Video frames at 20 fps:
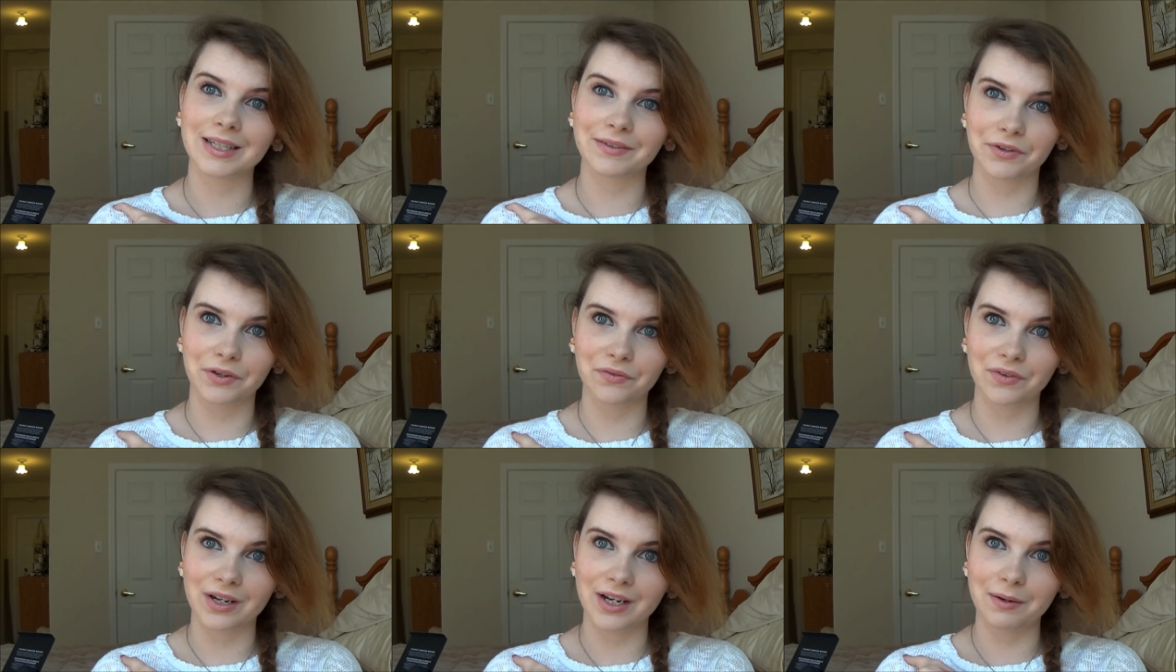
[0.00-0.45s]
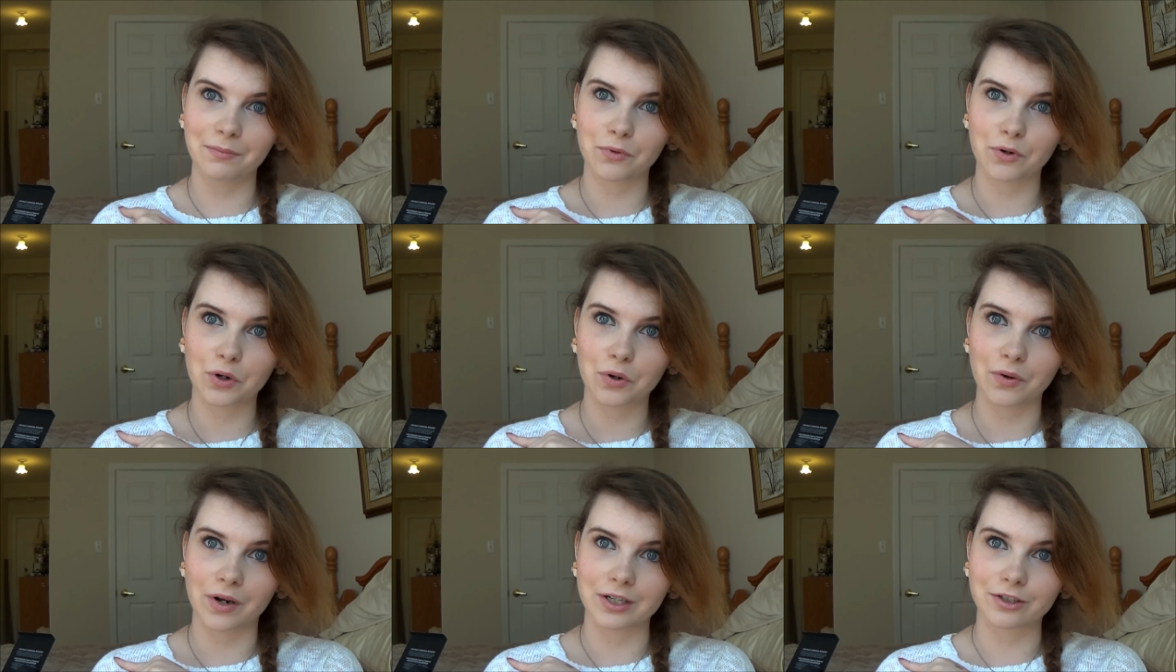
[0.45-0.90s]
If you have any
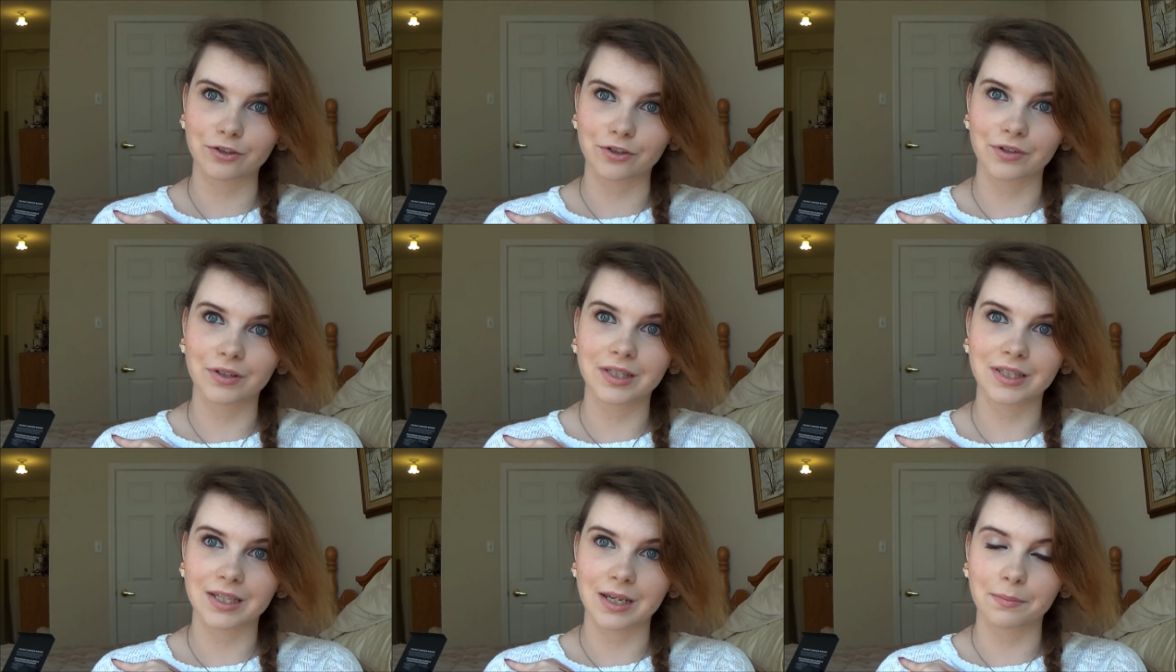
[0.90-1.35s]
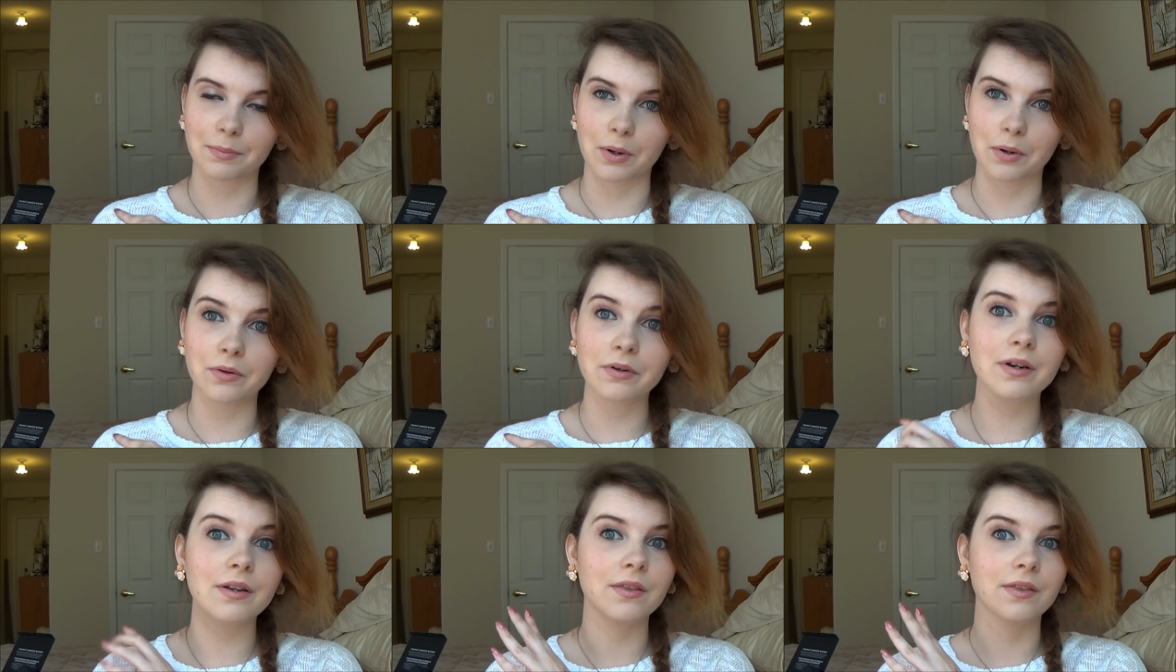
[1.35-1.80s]
more questions
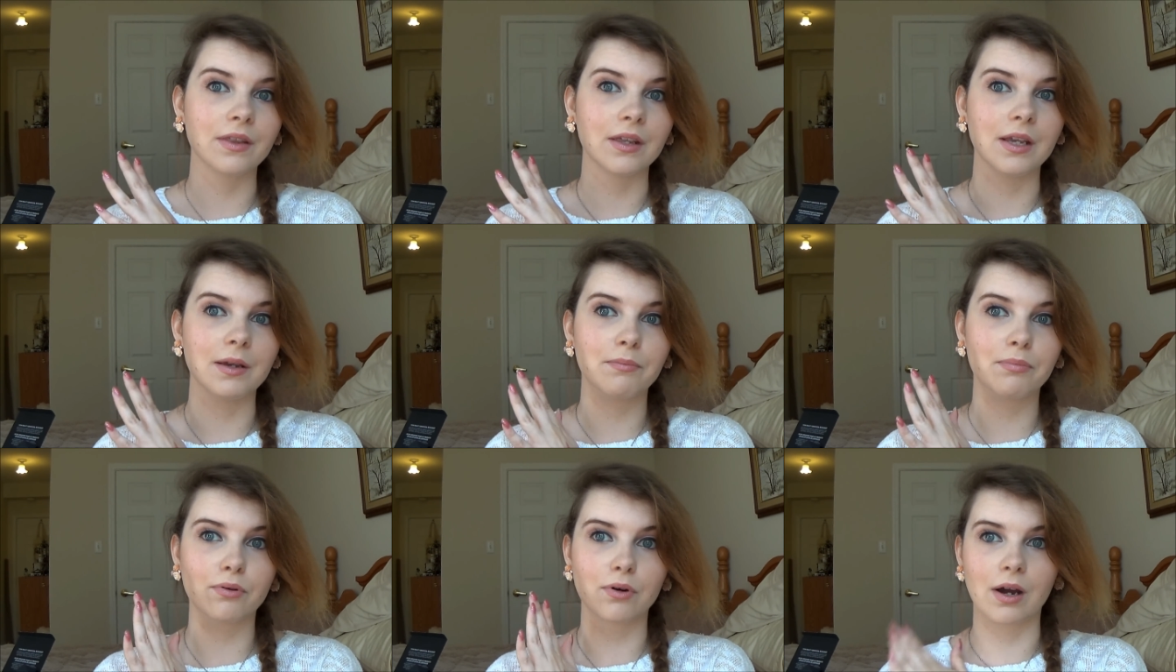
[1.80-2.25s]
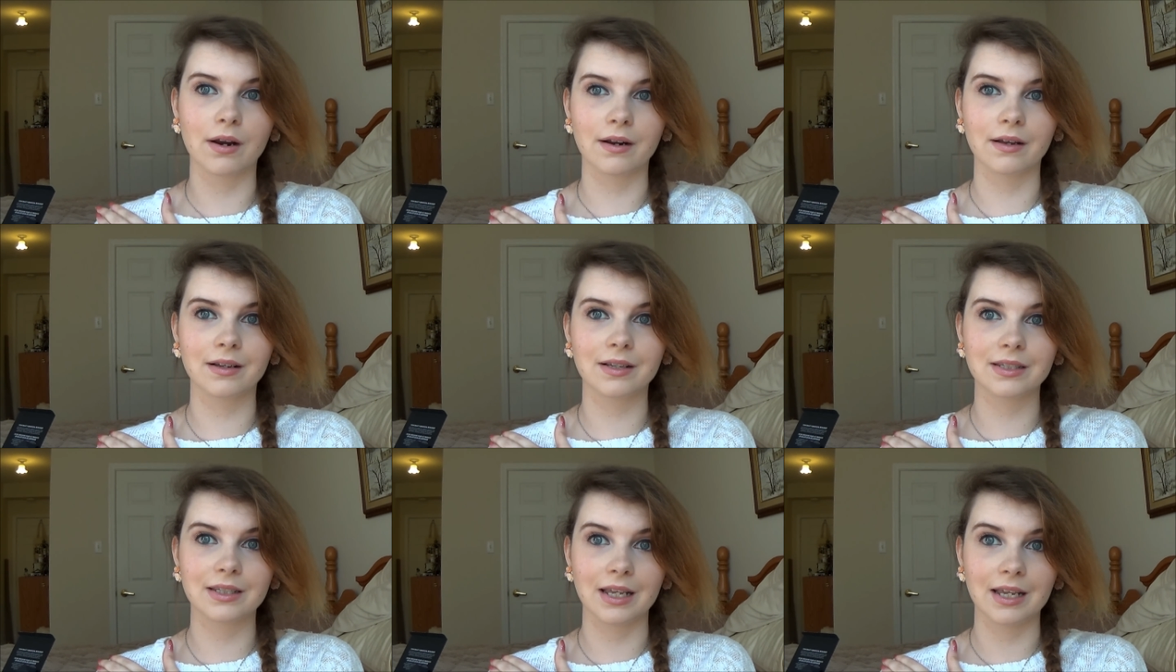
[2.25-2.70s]
about the
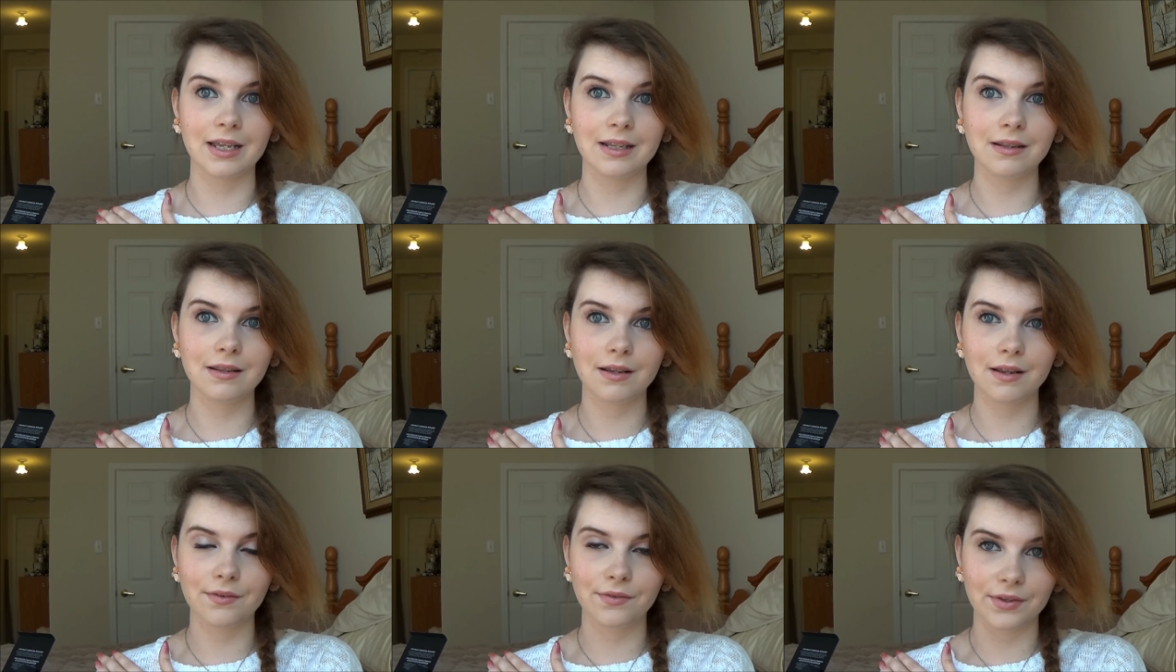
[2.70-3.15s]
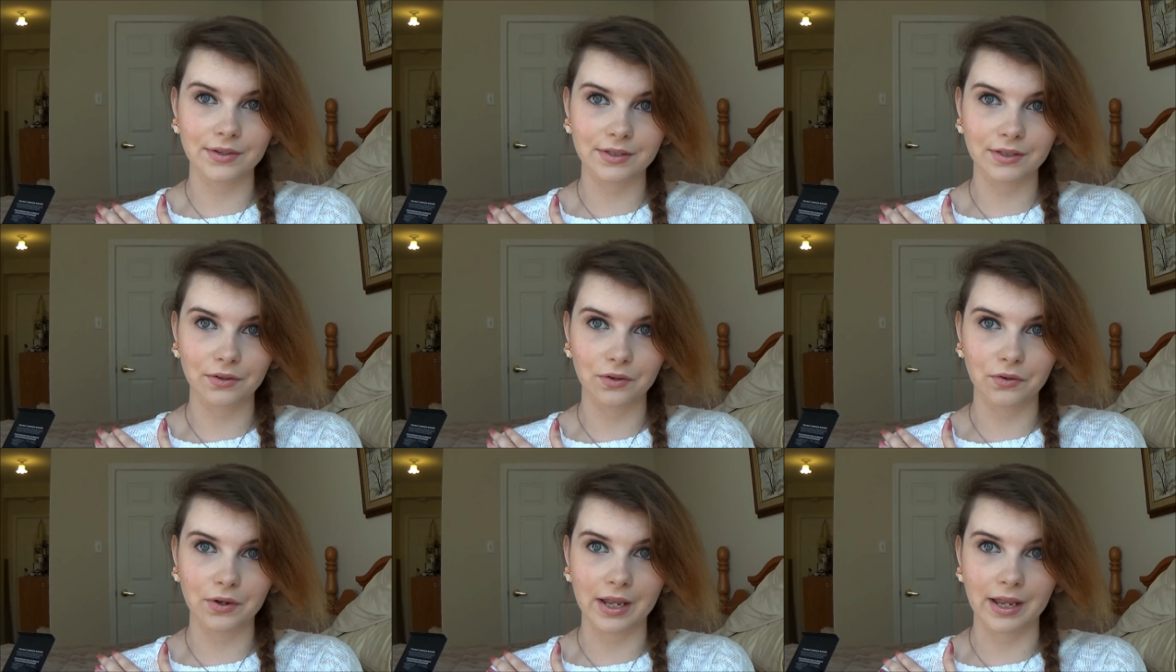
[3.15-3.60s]
products in this
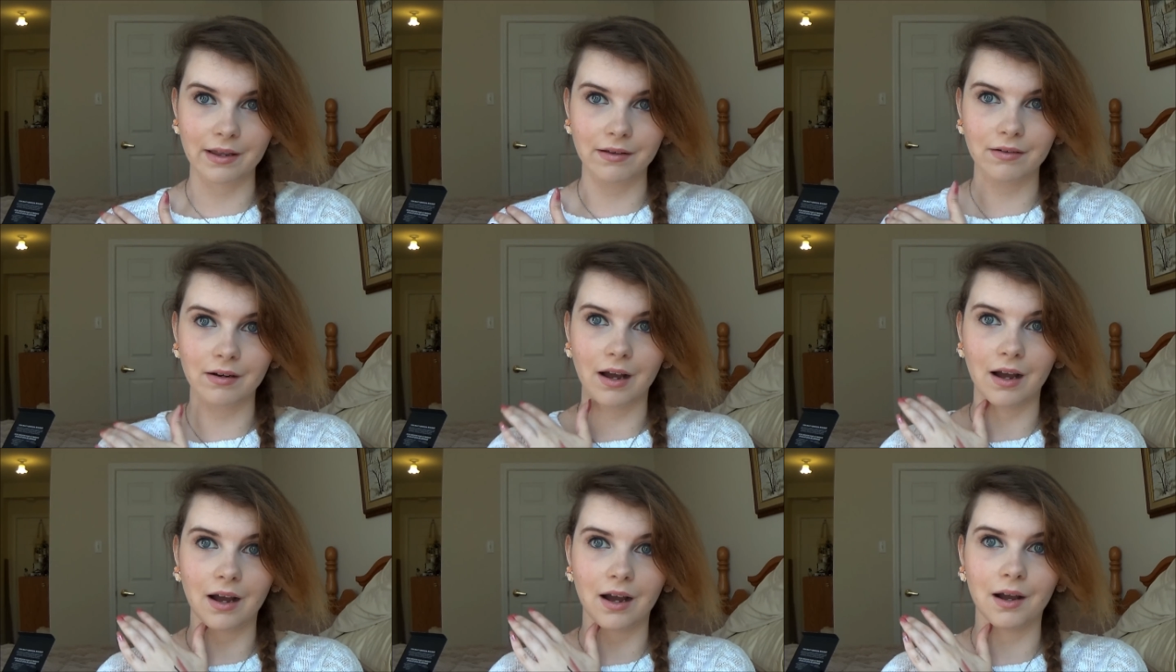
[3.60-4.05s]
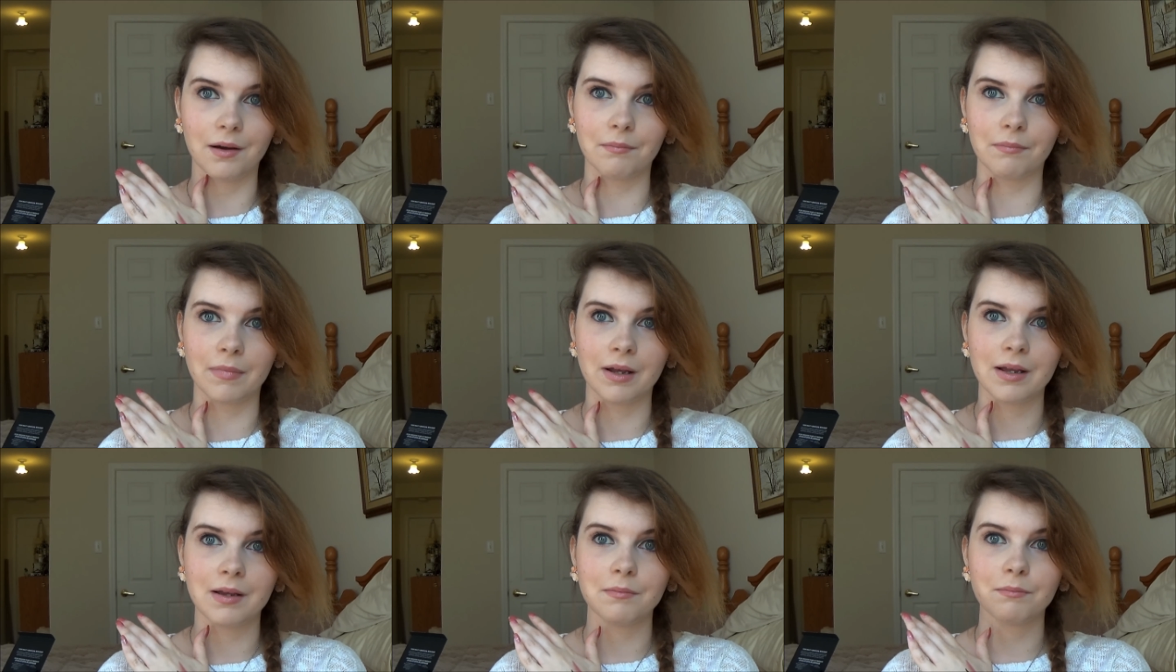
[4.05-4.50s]
little kit, um,